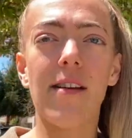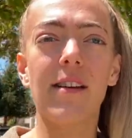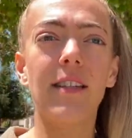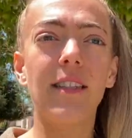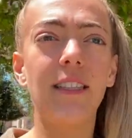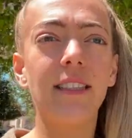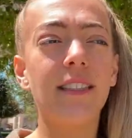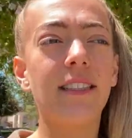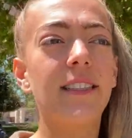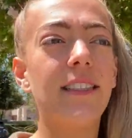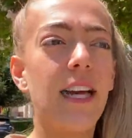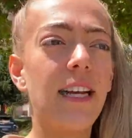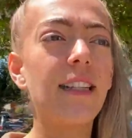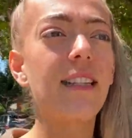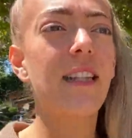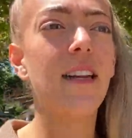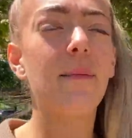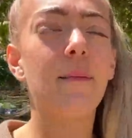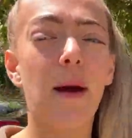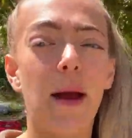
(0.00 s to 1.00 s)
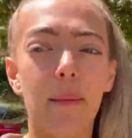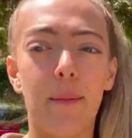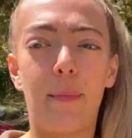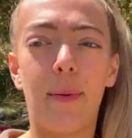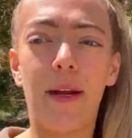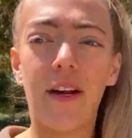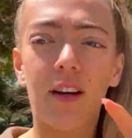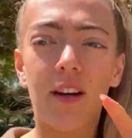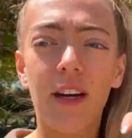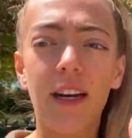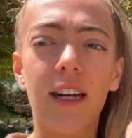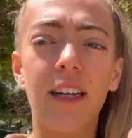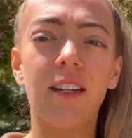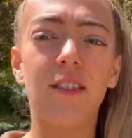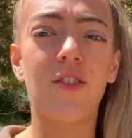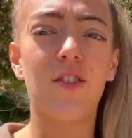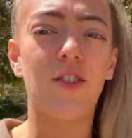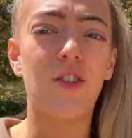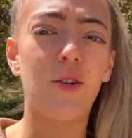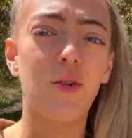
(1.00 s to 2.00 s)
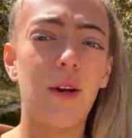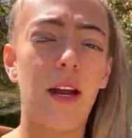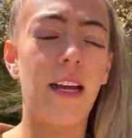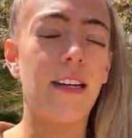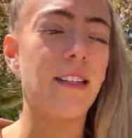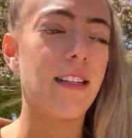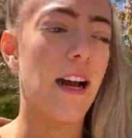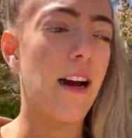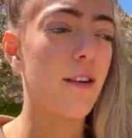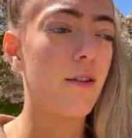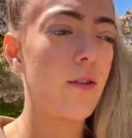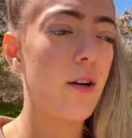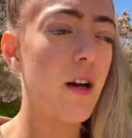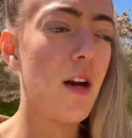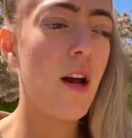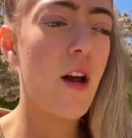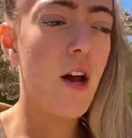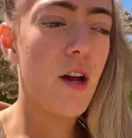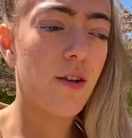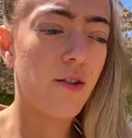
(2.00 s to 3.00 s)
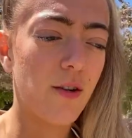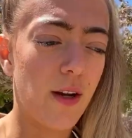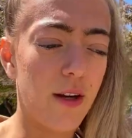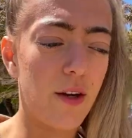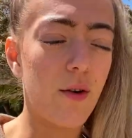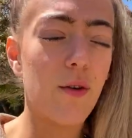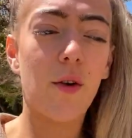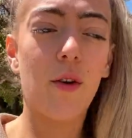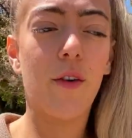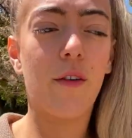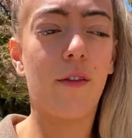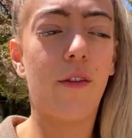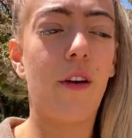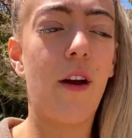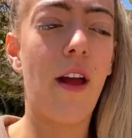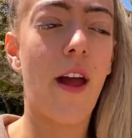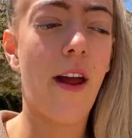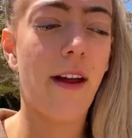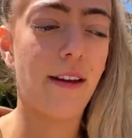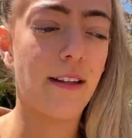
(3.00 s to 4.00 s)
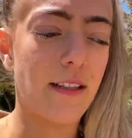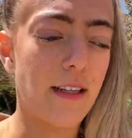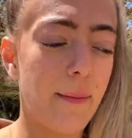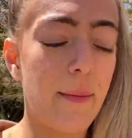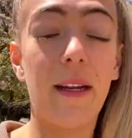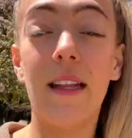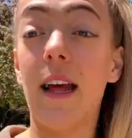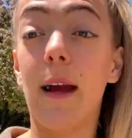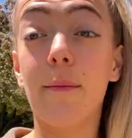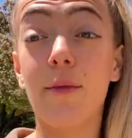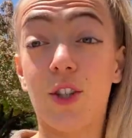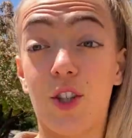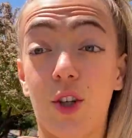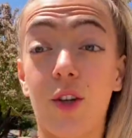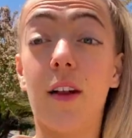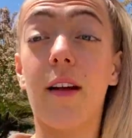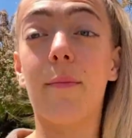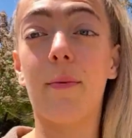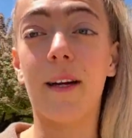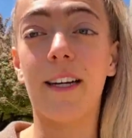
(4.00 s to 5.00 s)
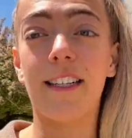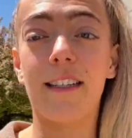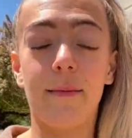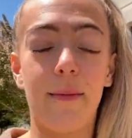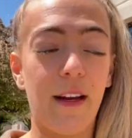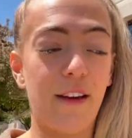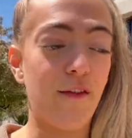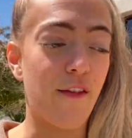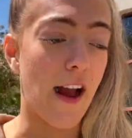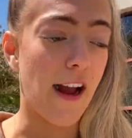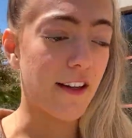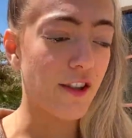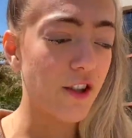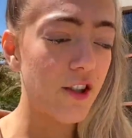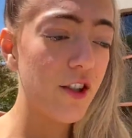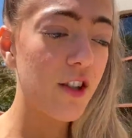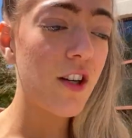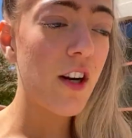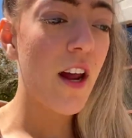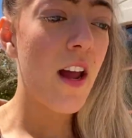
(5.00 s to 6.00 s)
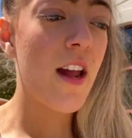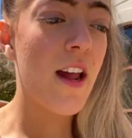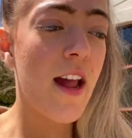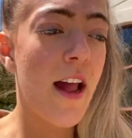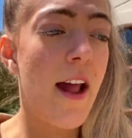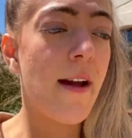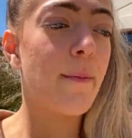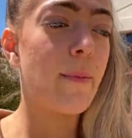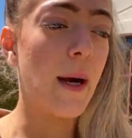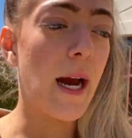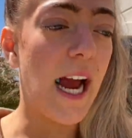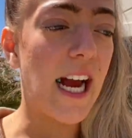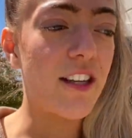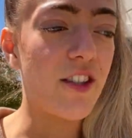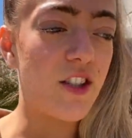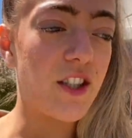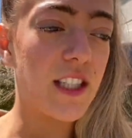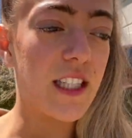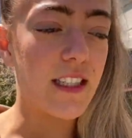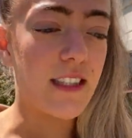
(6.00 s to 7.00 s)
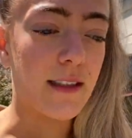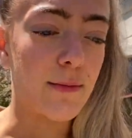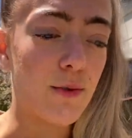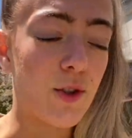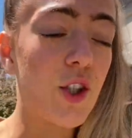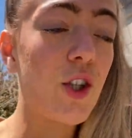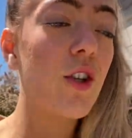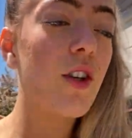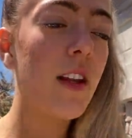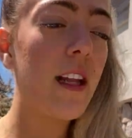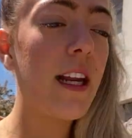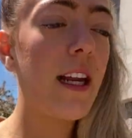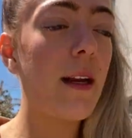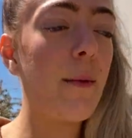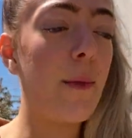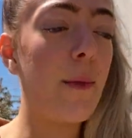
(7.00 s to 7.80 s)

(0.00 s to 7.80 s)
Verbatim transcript: it says that my period is two days out. So I don't know if, I mean, I'm sure that plays a big factor, but I just did some journaling